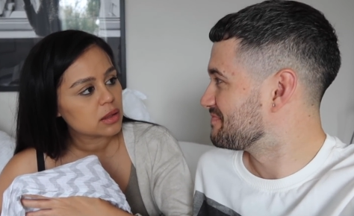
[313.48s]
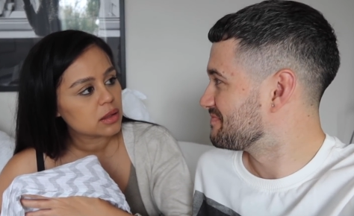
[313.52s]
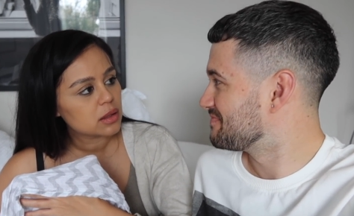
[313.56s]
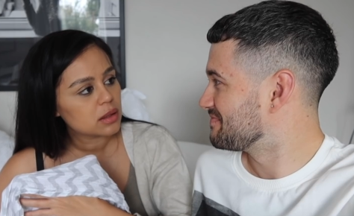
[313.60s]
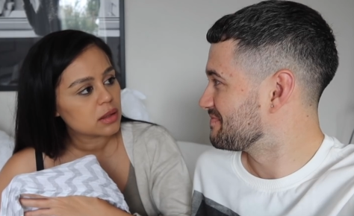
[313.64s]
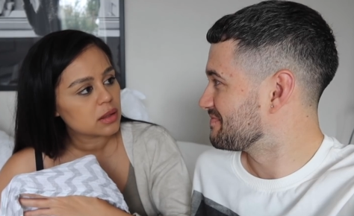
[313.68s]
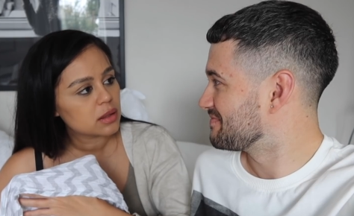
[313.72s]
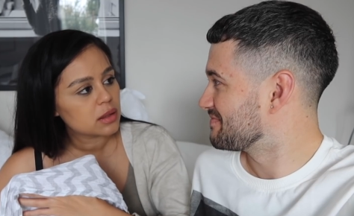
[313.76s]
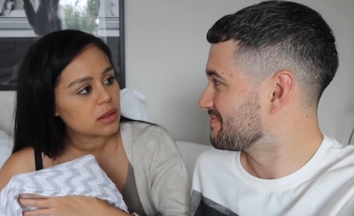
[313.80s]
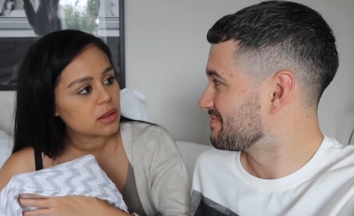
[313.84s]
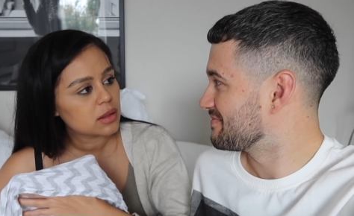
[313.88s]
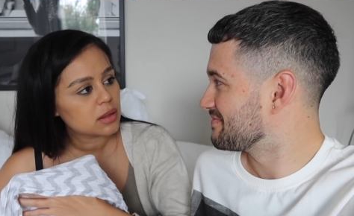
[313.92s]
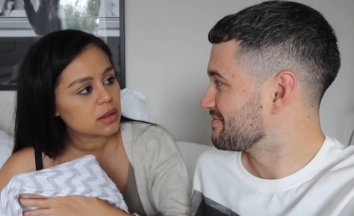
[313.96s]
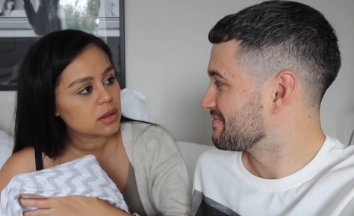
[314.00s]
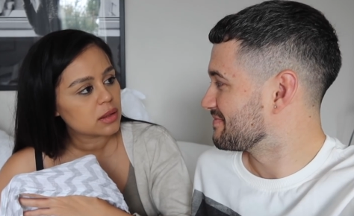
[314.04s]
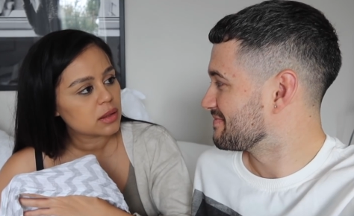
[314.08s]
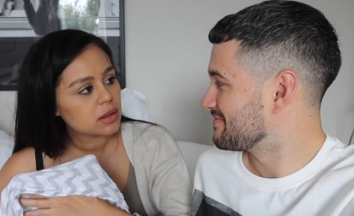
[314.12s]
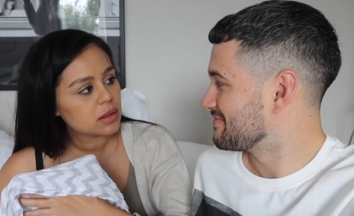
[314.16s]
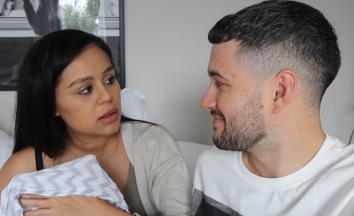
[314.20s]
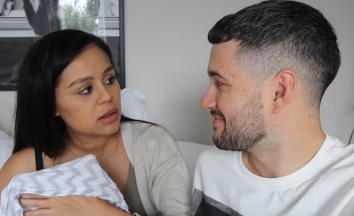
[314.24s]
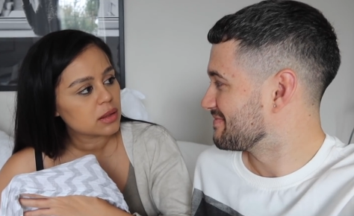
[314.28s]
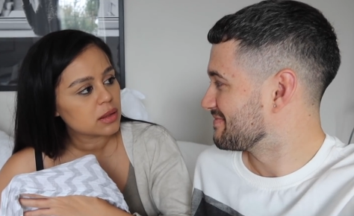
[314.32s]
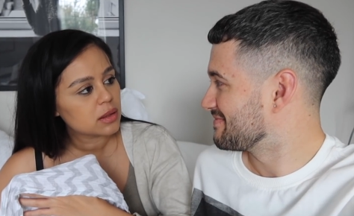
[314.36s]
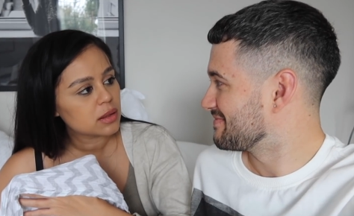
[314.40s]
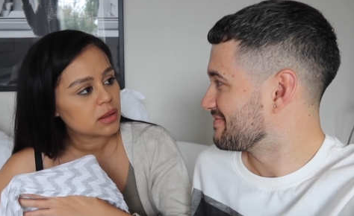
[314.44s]

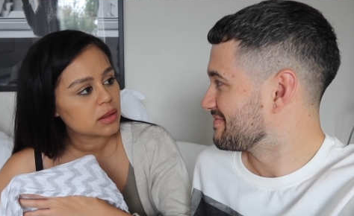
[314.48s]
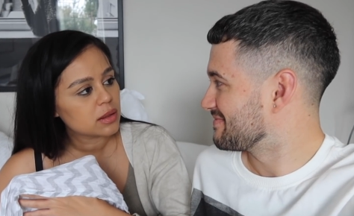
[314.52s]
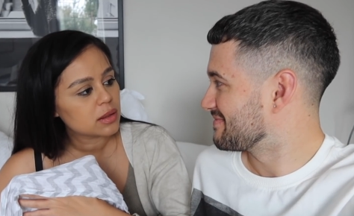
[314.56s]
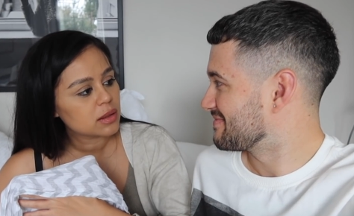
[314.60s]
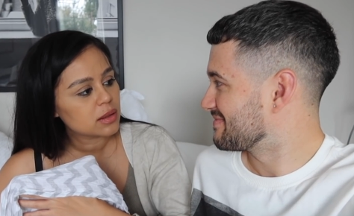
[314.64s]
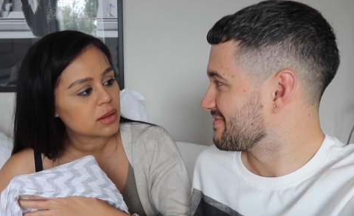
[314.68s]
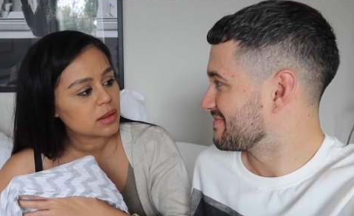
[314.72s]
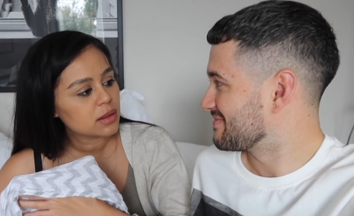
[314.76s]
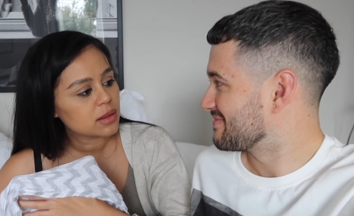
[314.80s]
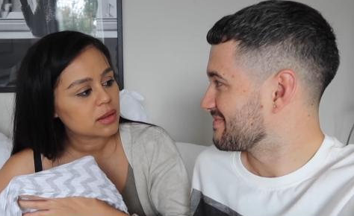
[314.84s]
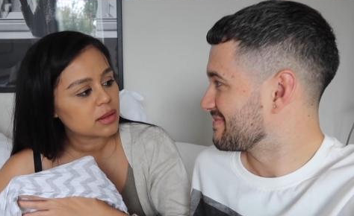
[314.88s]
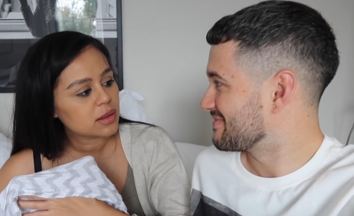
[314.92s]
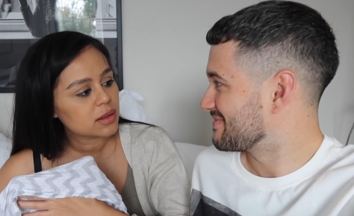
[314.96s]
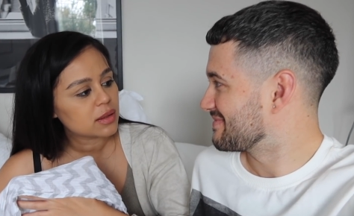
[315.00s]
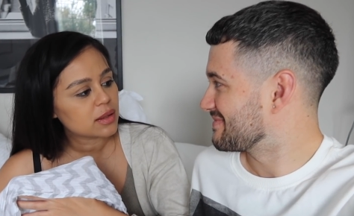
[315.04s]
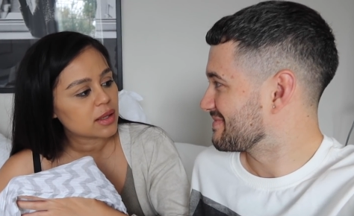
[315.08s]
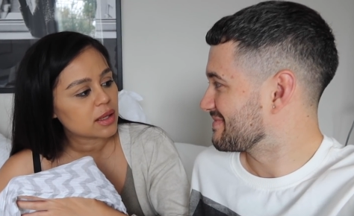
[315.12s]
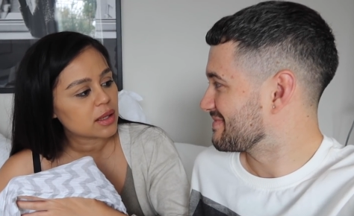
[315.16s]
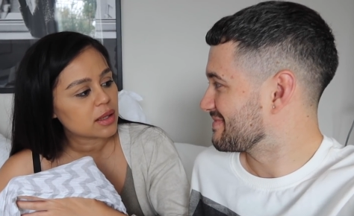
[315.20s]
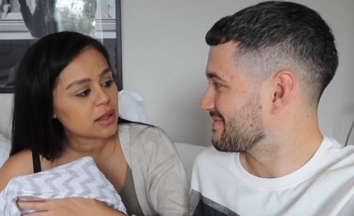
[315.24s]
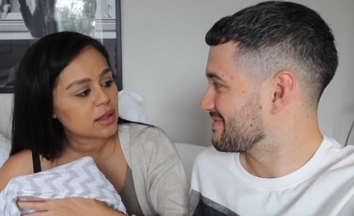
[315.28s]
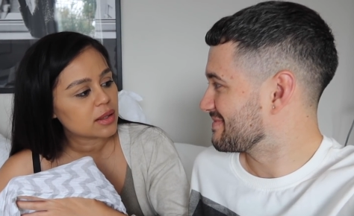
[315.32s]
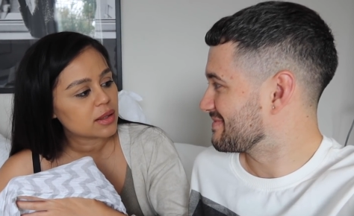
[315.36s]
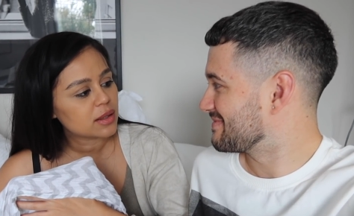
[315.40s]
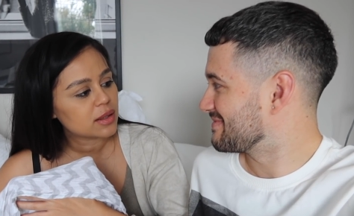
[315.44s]
(no one is talking)